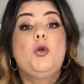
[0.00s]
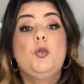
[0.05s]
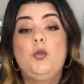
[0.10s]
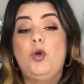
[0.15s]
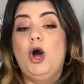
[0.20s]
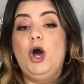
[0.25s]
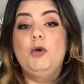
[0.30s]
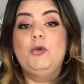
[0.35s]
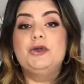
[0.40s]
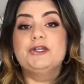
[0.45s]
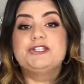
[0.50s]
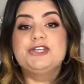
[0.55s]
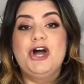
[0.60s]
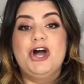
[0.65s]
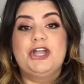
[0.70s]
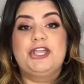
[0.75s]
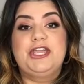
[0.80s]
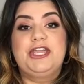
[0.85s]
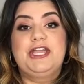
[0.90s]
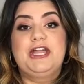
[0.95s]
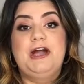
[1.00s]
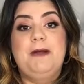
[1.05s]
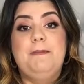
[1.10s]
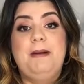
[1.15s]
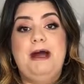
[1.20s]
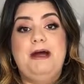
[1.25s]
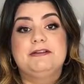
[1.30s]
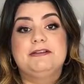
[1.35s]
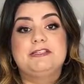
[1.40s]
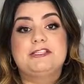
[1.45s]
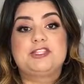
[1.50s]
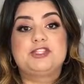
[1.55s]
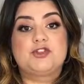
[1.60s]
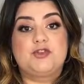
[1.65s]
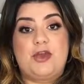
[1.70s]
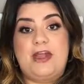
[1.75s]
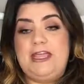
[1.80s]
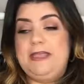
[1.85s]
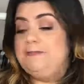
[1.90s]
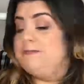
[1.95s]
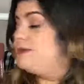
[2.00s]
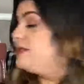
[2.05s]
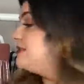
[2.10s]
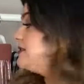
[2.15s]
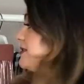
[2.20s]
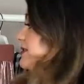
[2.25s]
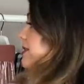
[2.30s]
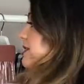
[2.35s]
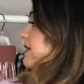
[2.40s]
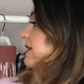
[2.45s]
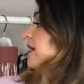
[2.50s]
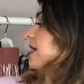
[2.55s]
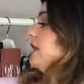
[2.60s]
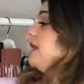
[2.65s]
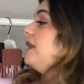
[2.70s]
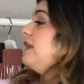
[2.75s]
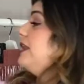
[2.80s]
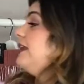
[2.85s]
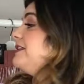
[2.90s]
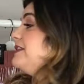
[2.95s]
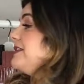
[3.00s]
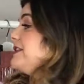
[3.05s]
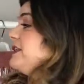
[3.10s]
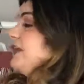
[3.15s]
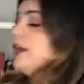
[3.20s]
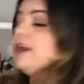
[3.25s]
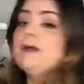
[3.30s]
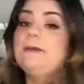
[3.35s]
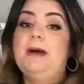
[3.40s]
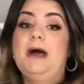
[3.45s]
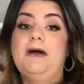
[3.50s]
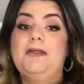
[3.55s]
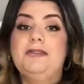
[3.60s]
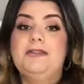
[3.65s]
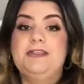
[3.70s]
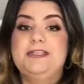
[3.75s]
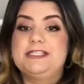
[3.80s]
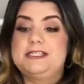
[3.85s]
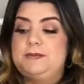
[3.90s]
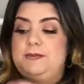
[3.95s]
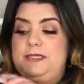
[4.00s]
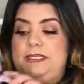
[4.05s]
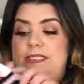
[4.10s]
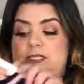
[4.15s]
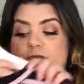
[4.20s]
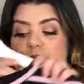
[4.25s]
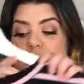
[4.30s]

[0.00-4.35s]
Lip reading: While we're talking about stripes, let's talk about this piece